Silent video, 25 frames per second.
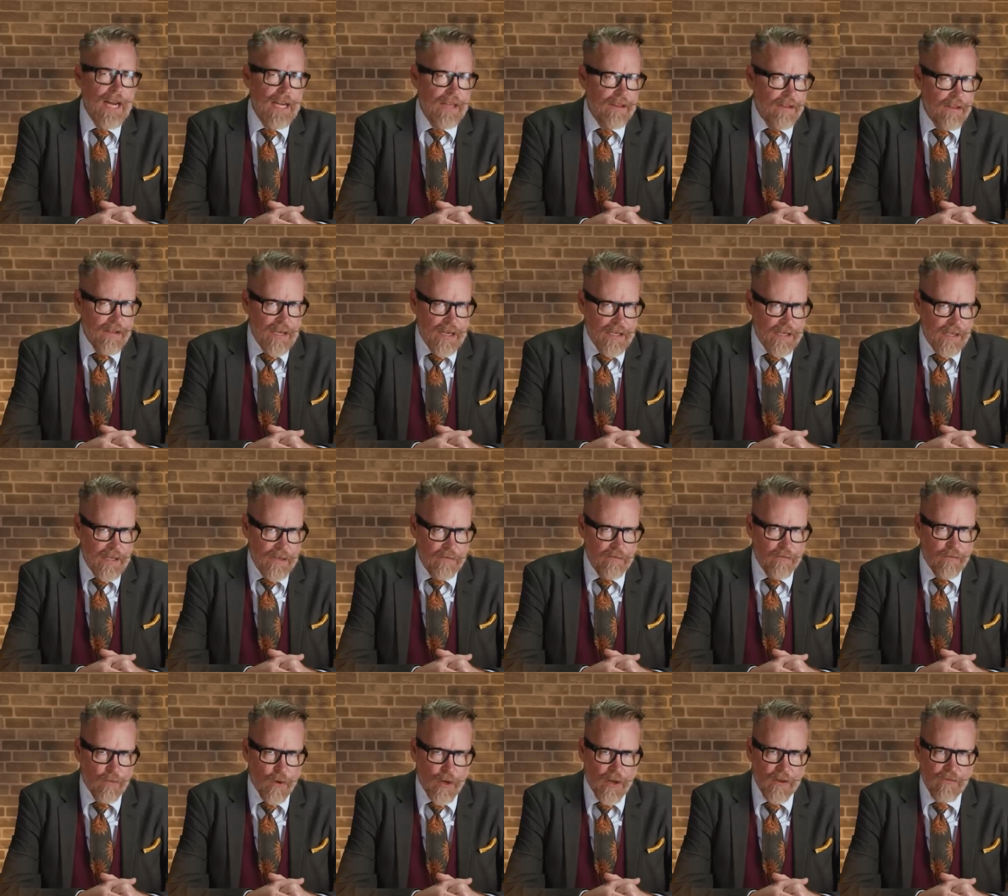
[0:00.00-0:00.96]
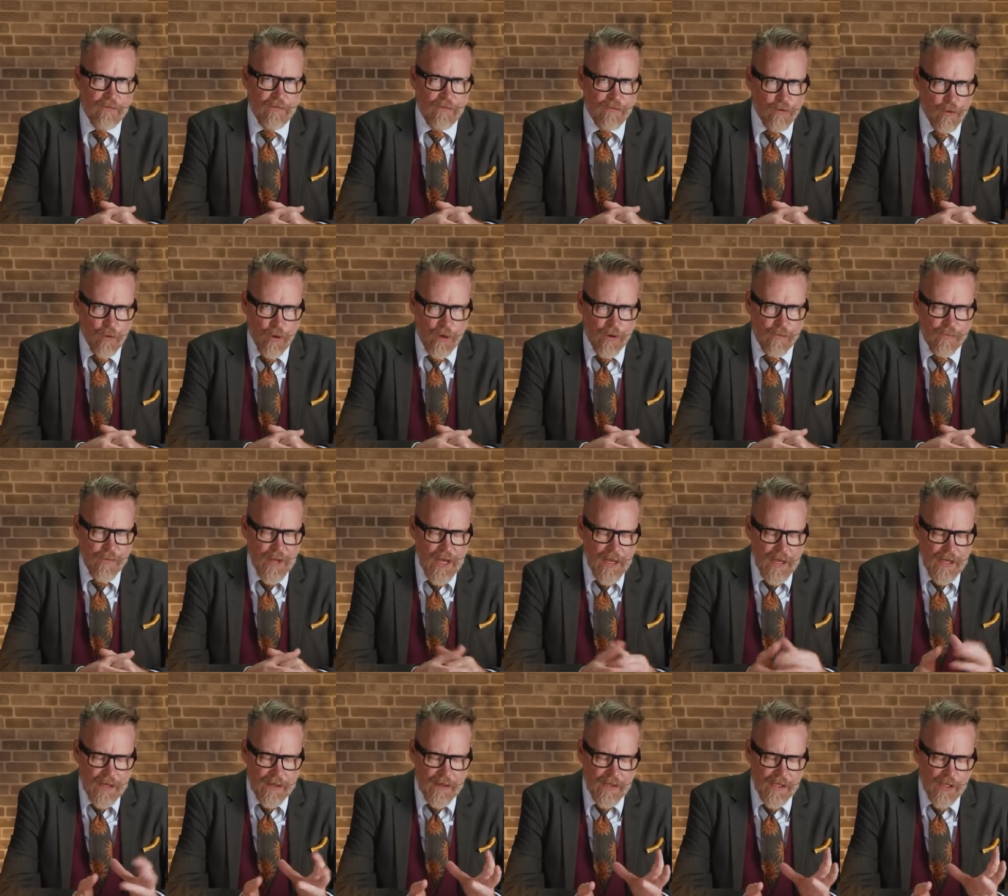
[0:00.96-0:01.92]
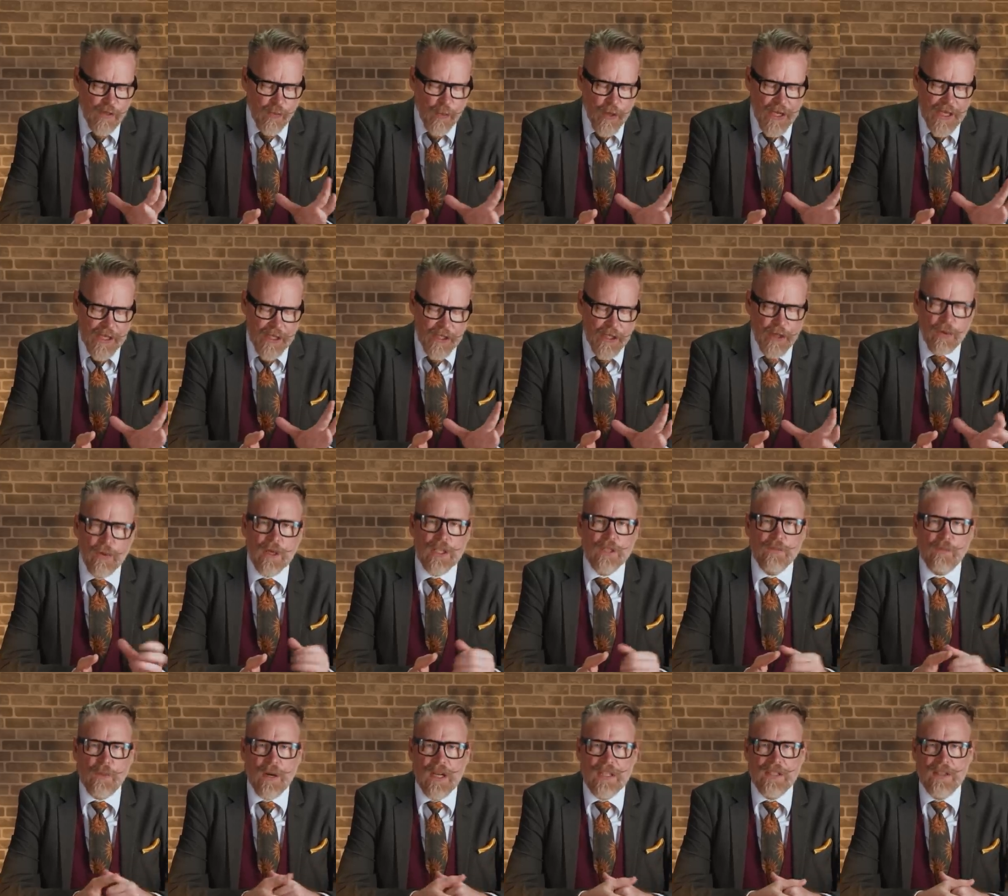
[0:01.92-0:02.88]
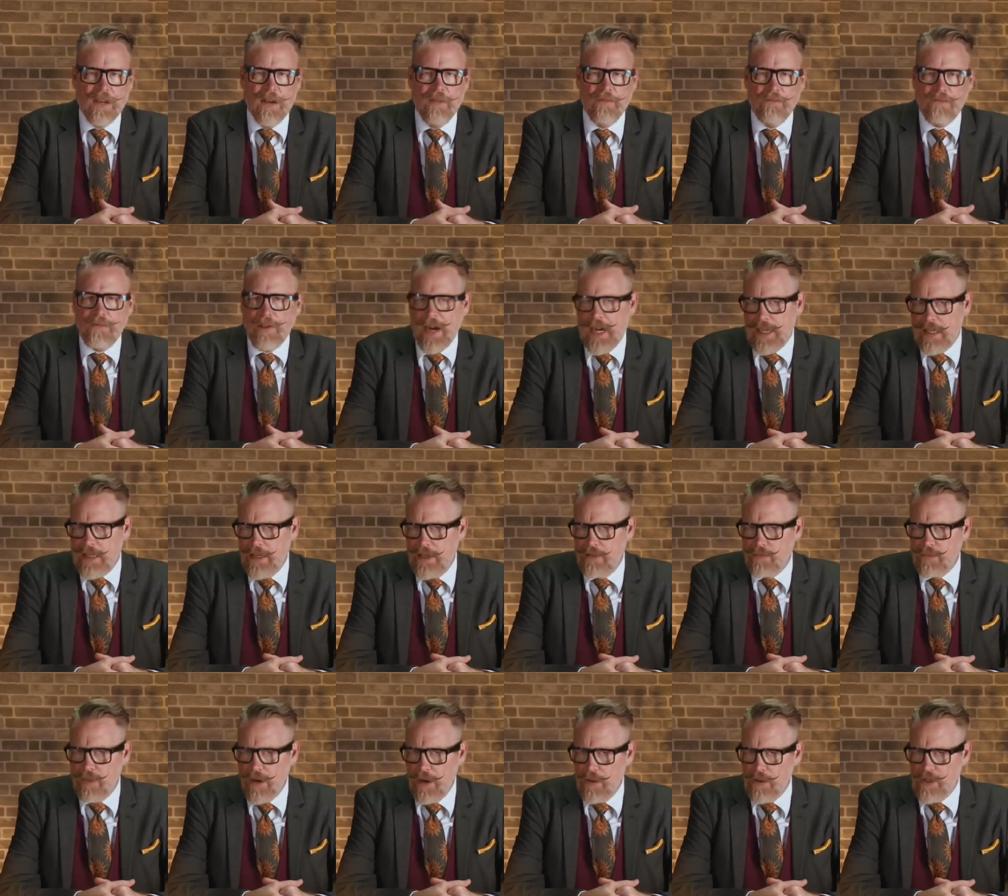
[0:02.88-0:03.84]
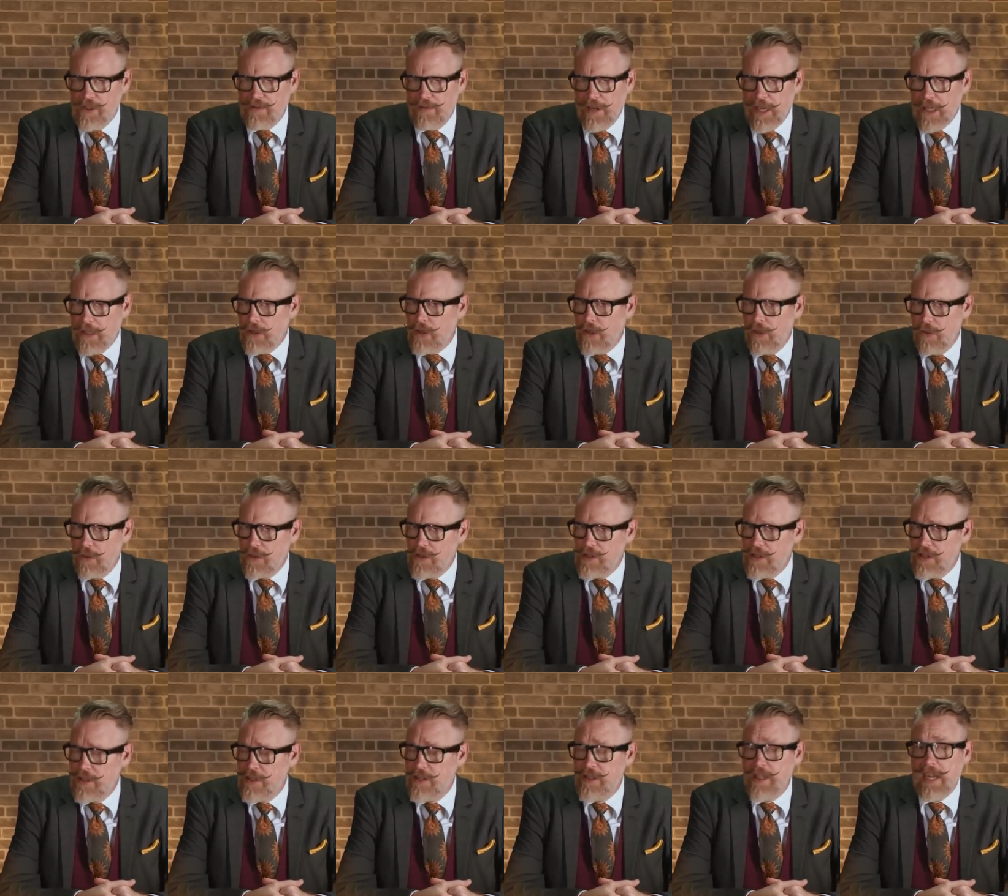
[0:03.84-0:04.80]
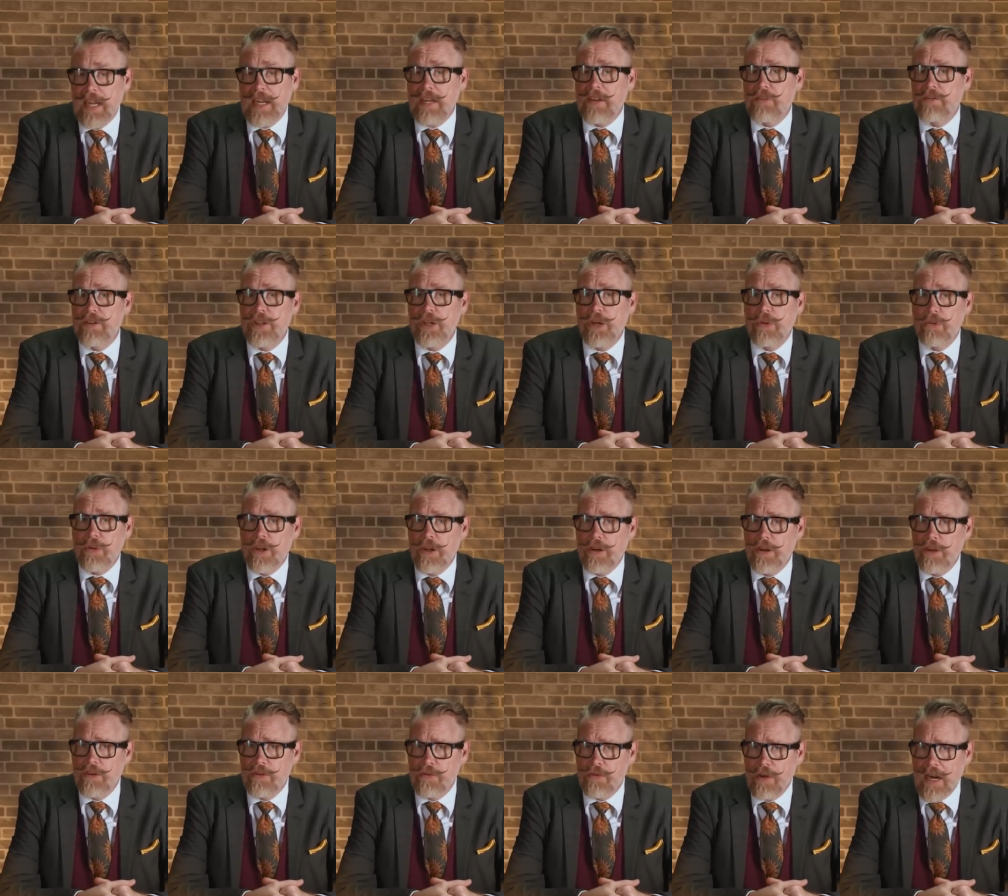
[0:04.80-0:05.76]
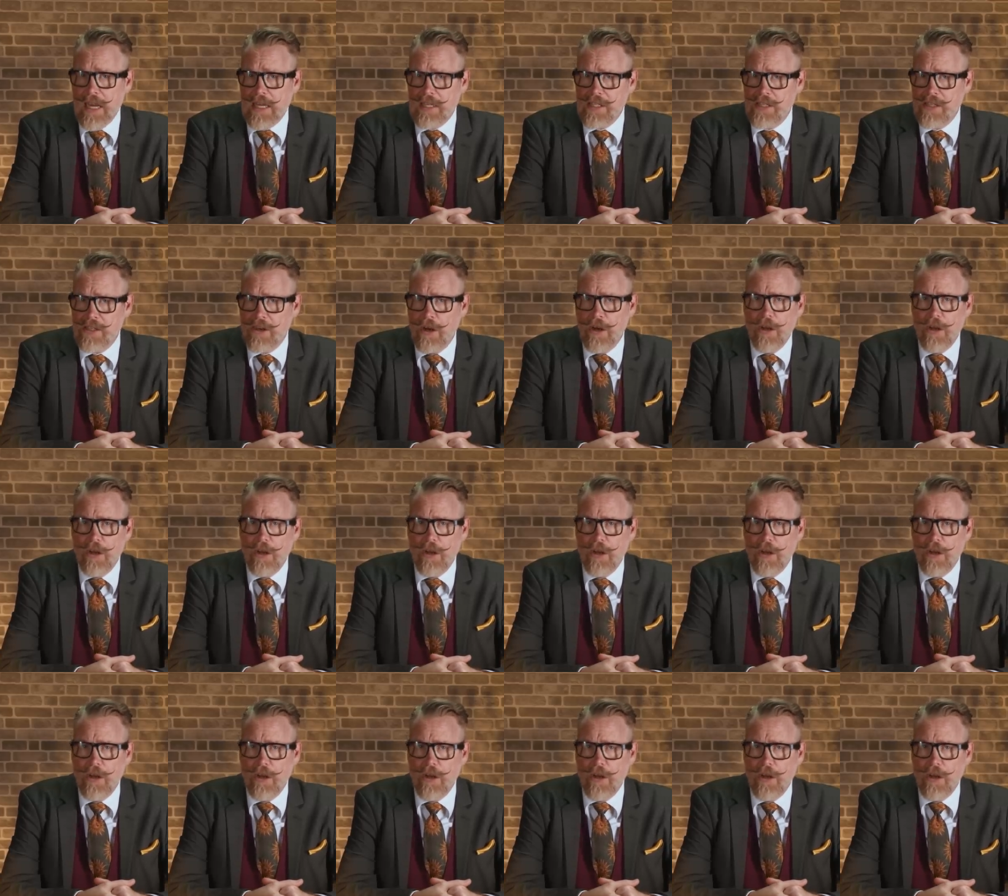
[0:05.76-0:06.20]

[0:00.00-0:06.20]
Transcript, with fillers: 8, 1944. This week, US President Franklin Roosevelt holds his State of the Union address.